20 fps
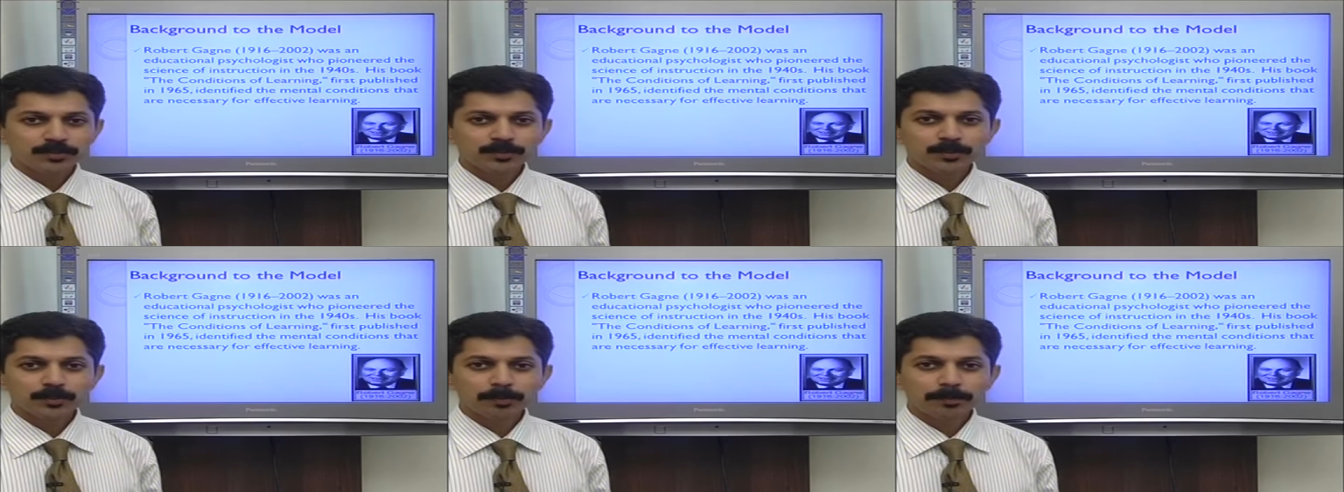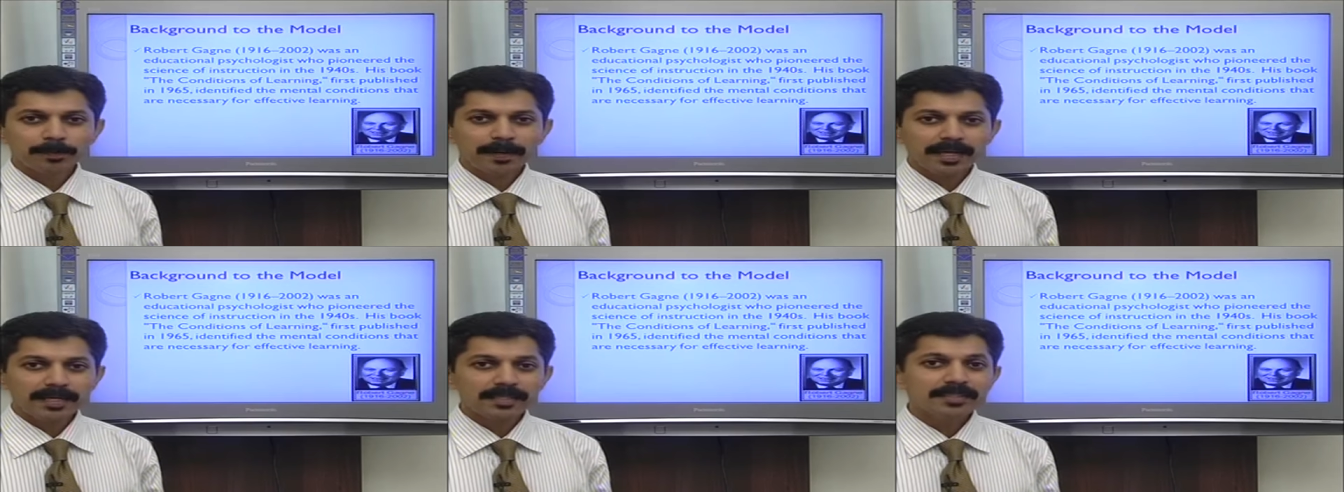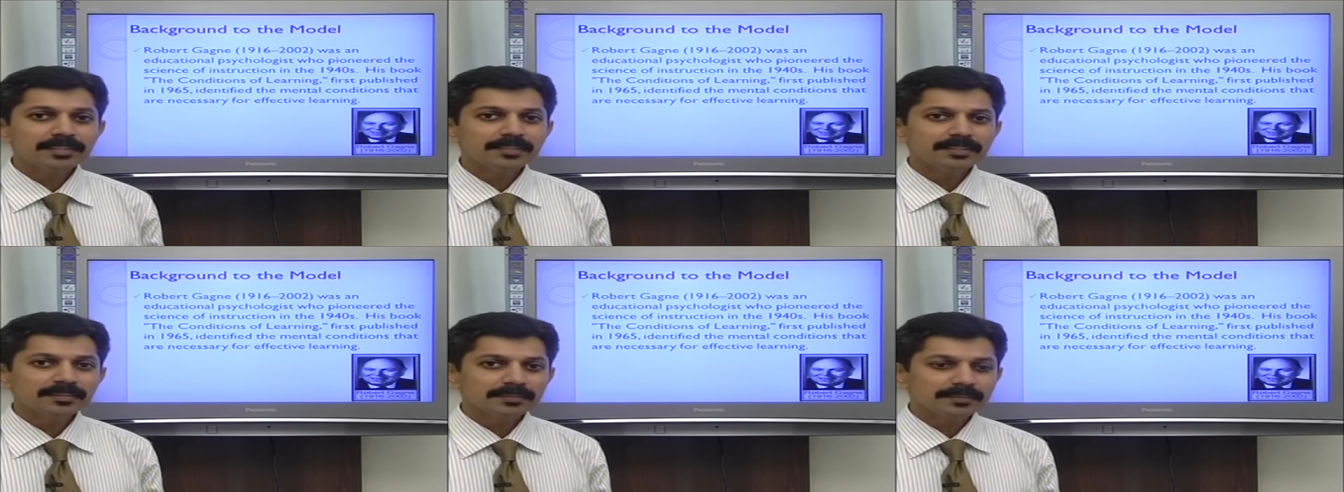who
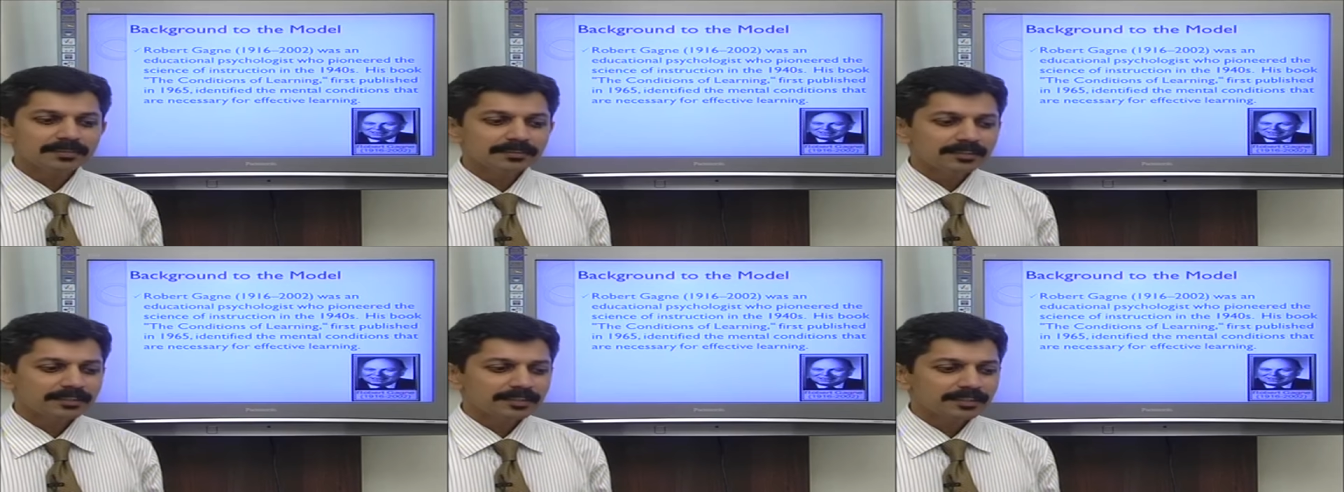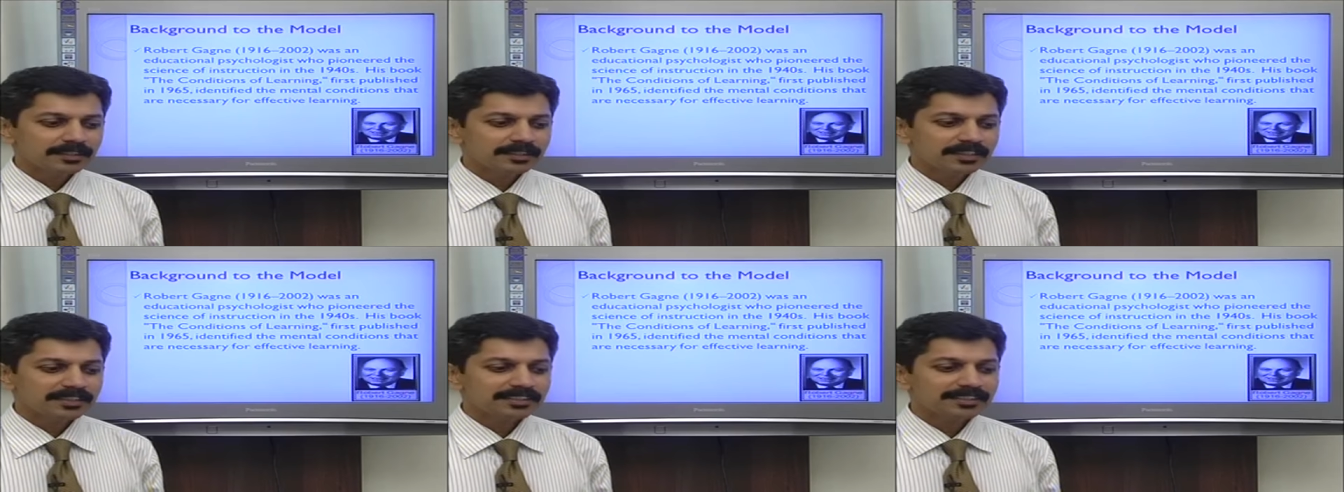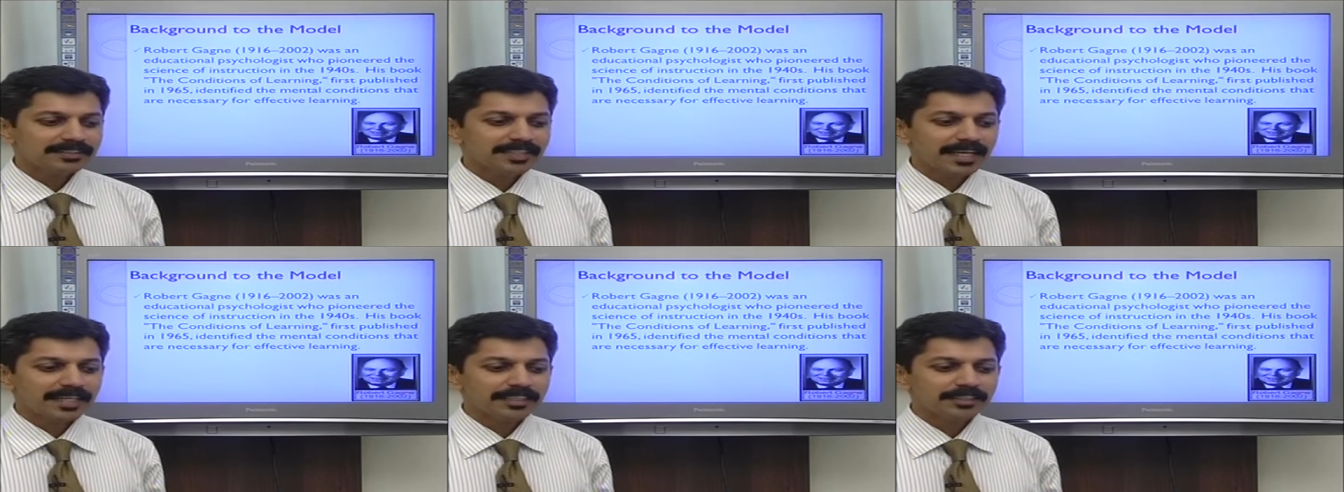pioneered the
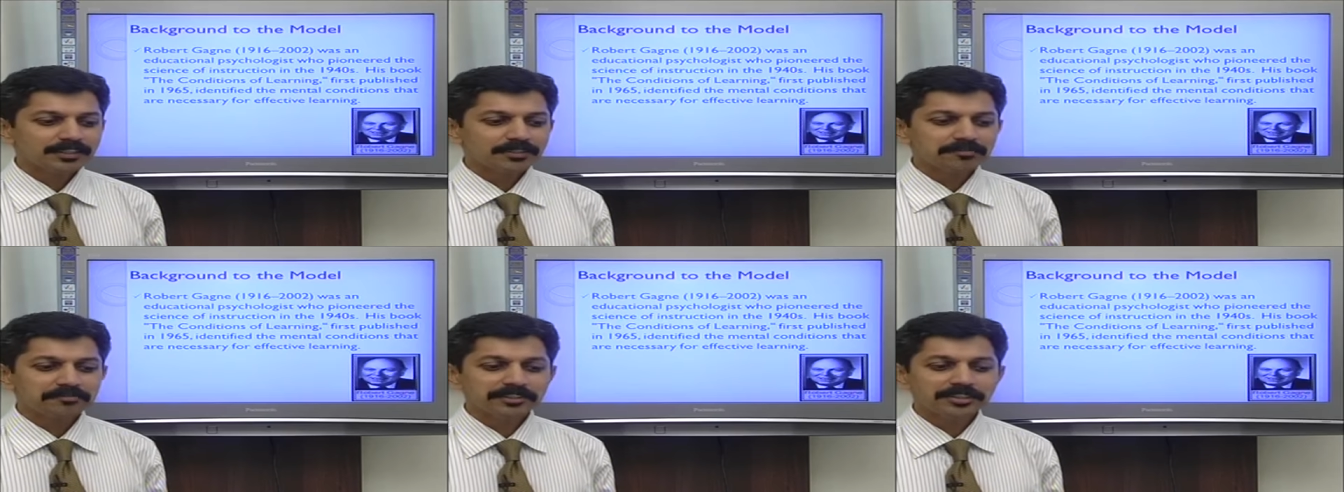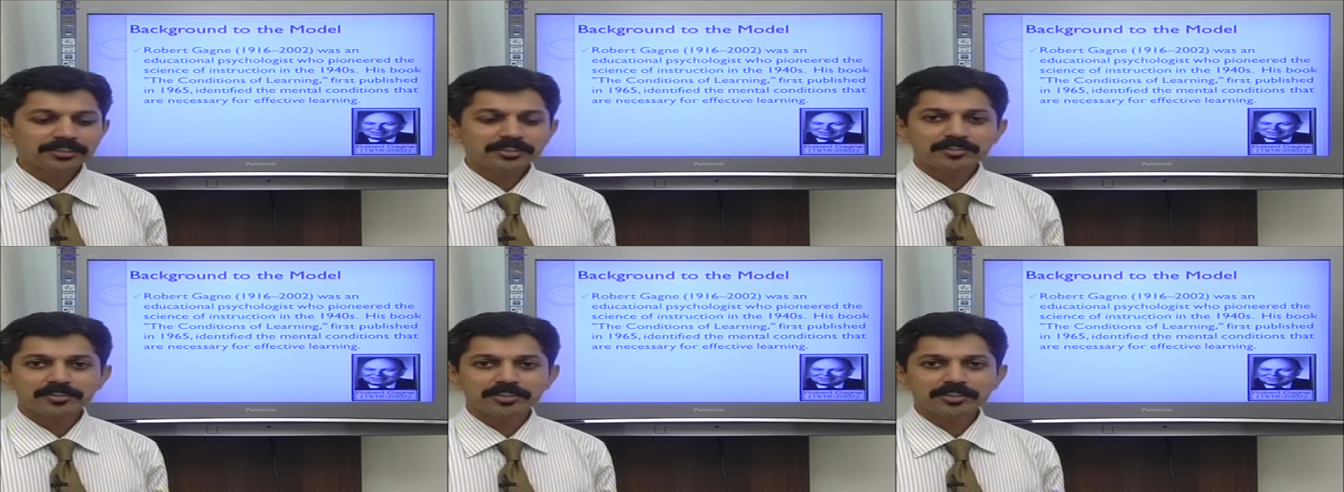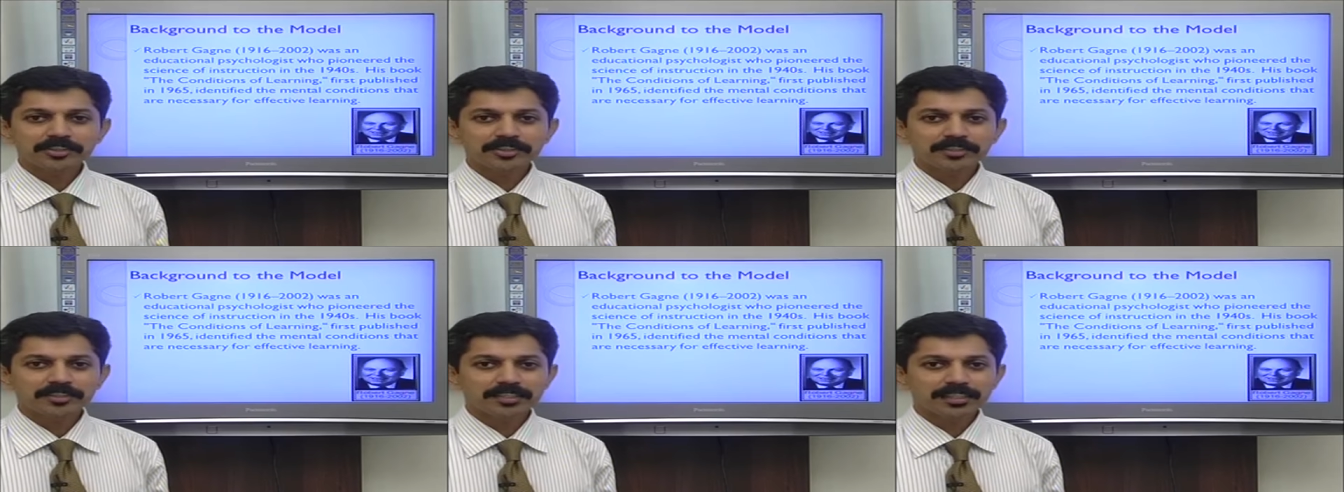science of
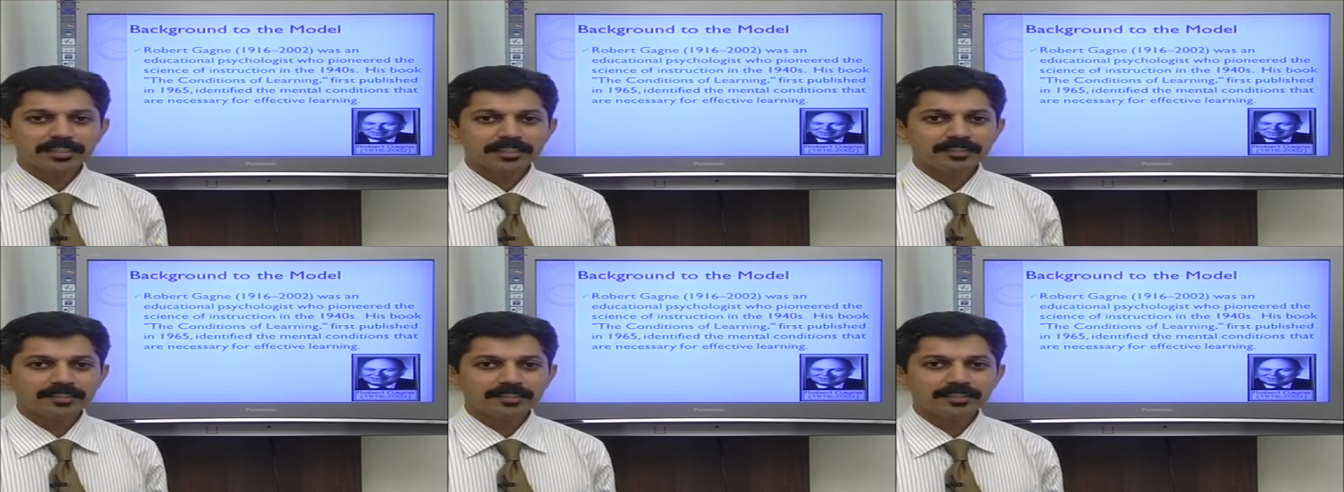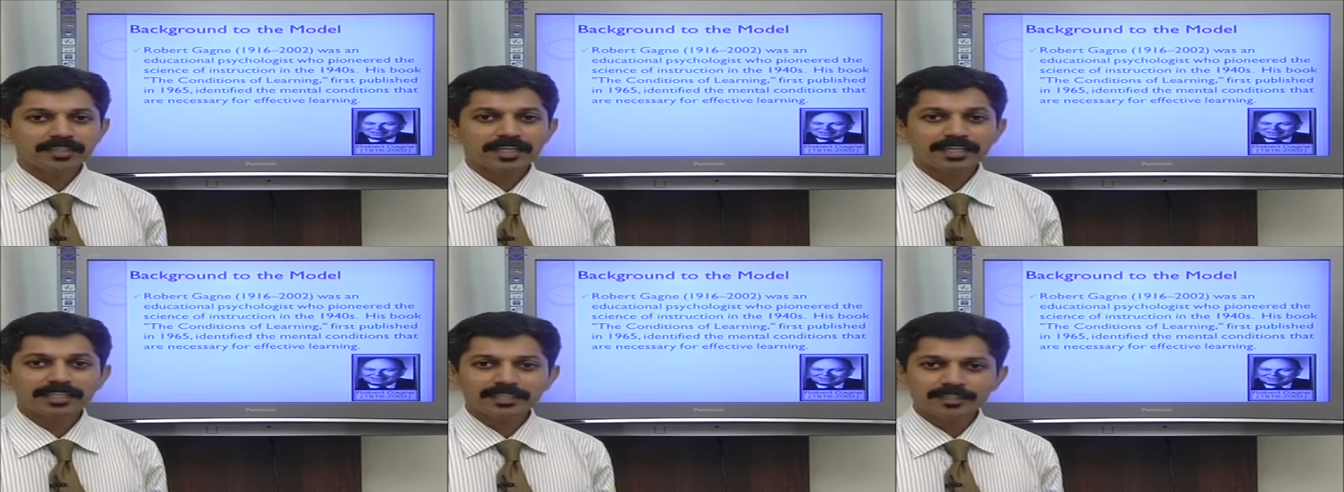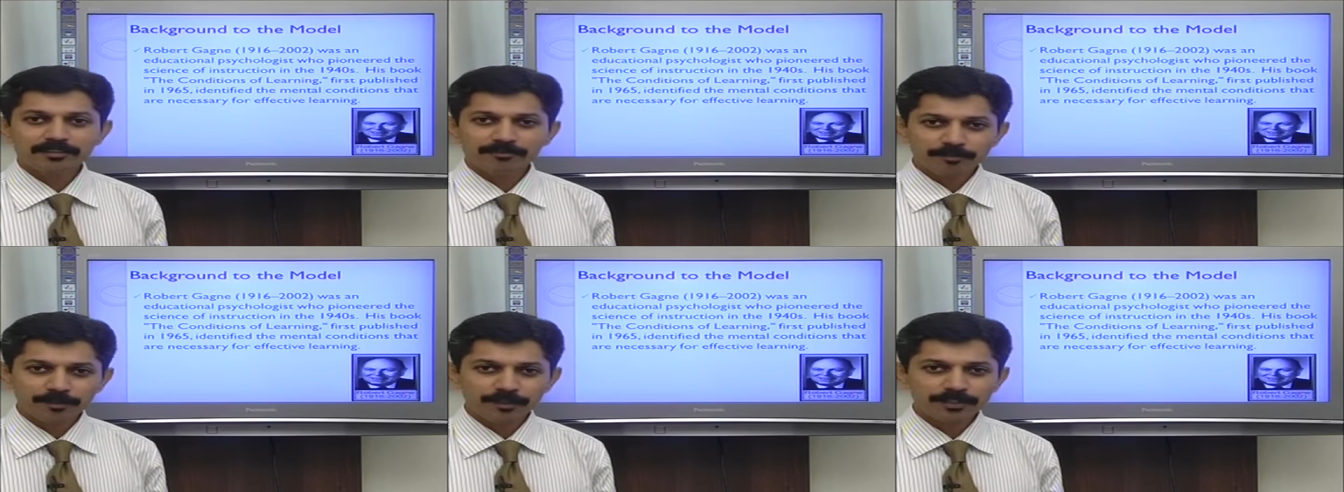instruction in the
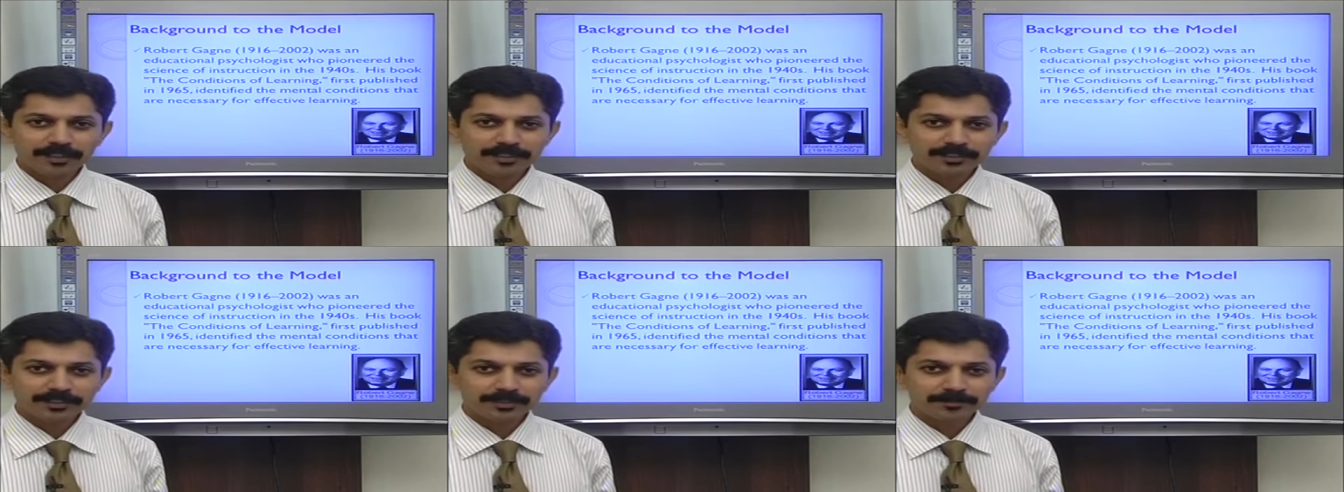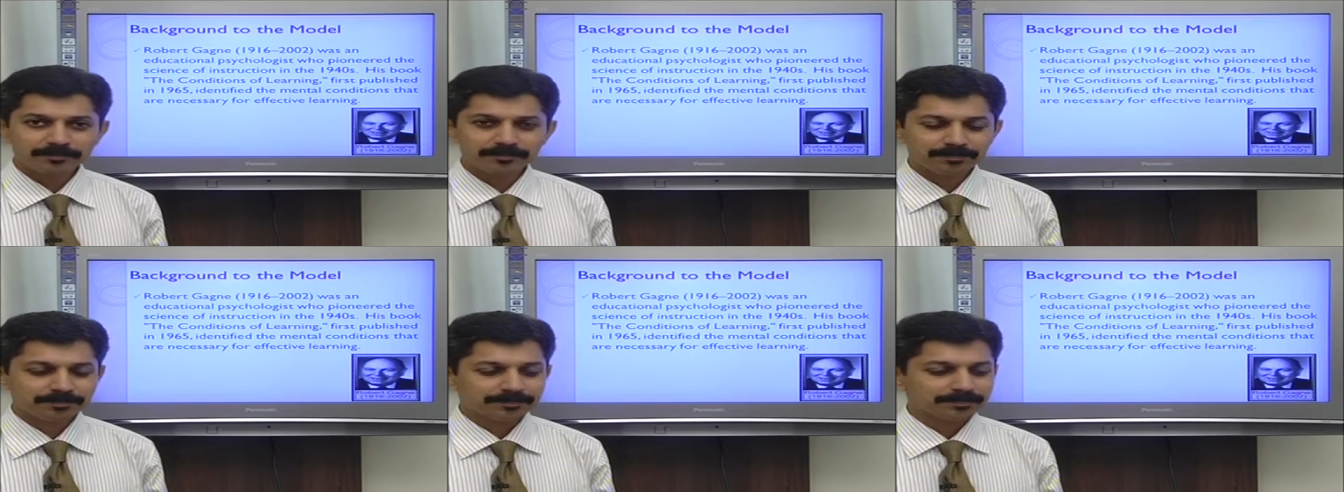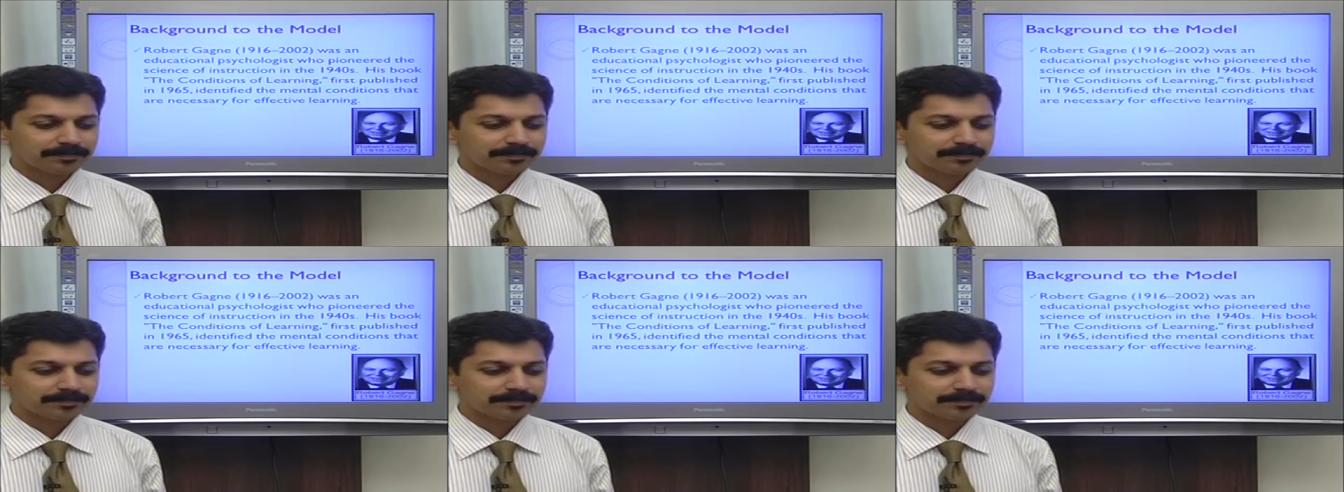1940s.